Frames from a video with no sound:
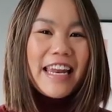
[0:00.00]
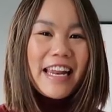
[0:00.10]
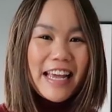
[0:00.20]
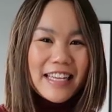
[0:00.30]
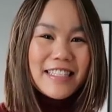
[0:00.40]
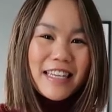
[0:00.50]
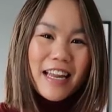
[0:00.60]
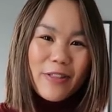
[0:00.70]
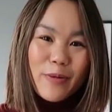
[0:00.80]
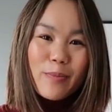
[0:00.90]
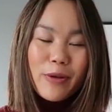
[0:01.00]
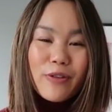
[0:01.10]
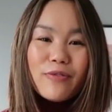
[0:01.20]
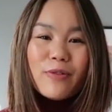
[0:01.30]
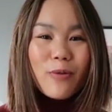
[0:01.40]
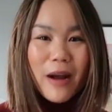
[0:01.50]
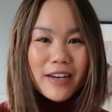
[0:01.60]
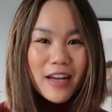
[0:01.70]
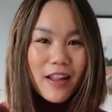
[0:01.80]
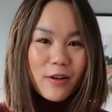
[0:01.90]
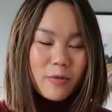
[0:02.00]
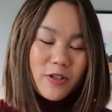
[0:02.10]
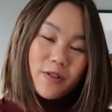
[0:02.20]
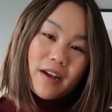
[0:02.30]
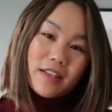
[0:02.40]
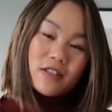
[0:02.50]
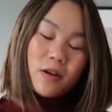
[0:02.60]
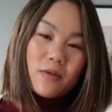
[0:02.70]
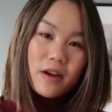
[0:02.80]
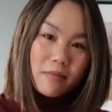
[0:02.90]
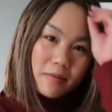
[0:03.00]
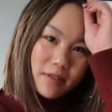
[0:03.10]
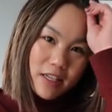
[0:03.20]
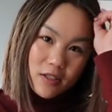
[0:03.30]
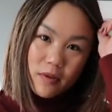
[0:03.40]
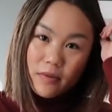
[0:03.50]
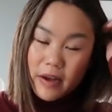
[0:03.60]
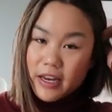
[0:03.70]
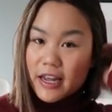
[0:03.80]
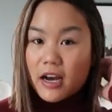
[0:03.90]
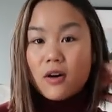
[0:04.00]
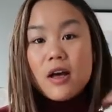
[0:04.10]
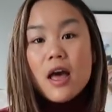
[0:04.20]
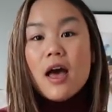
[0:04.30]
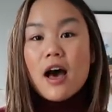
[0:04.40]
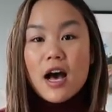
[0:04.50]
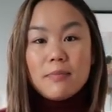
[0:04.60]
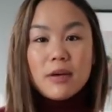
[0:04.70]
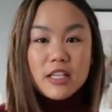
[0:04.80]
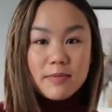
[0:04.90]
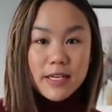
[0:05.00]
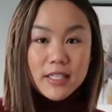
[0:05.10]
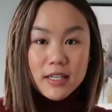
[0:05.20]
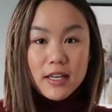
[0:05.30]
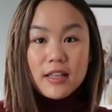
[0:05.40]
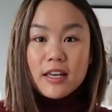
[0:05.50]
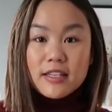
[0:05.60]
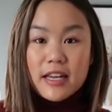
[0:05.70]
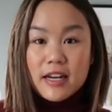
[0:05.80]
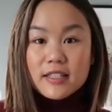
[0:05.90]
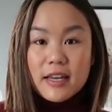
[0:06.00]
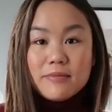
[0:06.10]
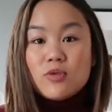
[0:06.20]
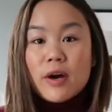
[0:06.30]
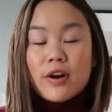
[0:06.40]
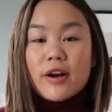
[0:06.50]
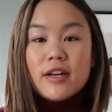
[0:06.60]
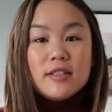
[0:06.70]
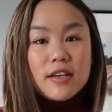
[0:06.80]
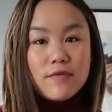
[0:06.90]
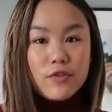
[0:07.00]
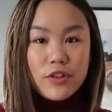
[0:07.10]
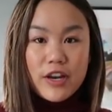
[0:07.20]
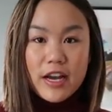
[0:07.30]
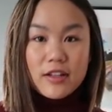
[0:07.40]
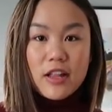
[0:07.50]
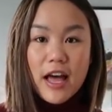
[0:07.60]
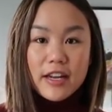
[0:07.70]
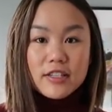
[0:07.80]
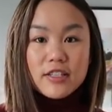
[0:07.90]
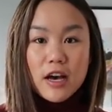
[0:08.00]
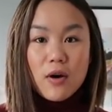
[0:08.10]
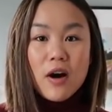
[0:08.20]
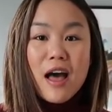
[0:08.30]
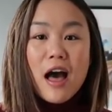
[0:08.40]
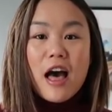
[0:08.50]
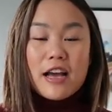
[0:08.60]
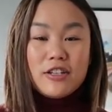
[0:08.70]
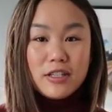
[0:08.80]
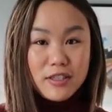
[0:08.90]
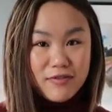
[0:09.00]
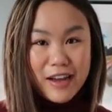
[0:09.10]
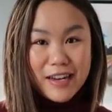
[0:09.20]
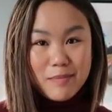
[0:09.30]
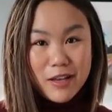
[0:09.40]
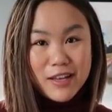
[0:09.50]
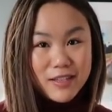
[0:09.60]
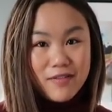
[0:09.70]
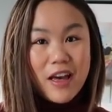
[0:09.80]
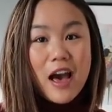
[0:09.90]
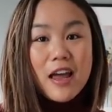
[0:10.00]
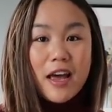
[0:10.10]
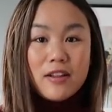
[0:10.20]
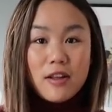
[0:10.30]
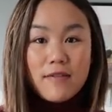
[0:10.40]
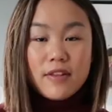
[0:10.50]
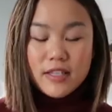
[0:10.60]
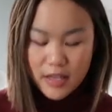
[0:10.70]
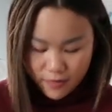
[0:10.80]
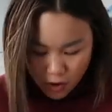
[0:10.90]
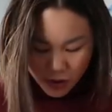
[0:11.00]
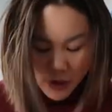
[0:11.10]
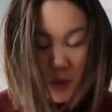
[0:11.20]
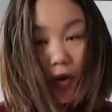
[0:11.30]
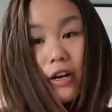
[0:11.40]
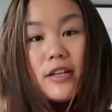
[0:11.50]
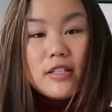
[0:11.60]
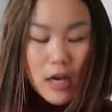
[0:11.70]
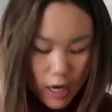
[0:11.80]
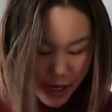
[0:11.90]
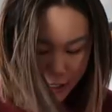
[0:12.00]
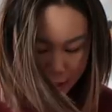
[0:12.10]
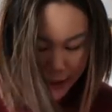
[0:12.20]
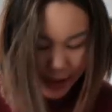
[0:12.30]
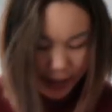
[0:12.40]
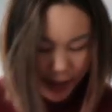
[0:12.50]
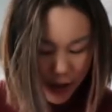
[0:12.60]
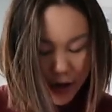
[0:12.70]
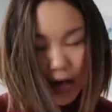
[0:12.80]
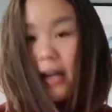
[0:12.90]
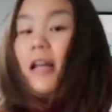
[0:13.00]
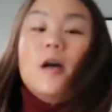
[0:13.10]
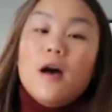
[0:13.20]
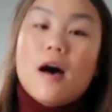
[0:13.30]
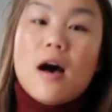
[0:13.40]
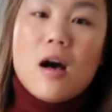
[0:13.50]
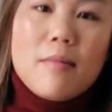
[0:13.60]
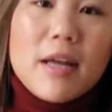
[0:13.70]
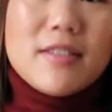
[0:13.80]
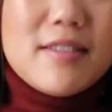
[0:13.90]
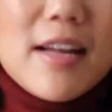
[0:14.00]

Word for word: and it is another beautiful red color, which you guys know that I'm obsessed with right now. Um, but it's basically the exact same sweater except for the neckline, so I justified it because of that. I love this. I've already worn it a ton since I got it. Um, it's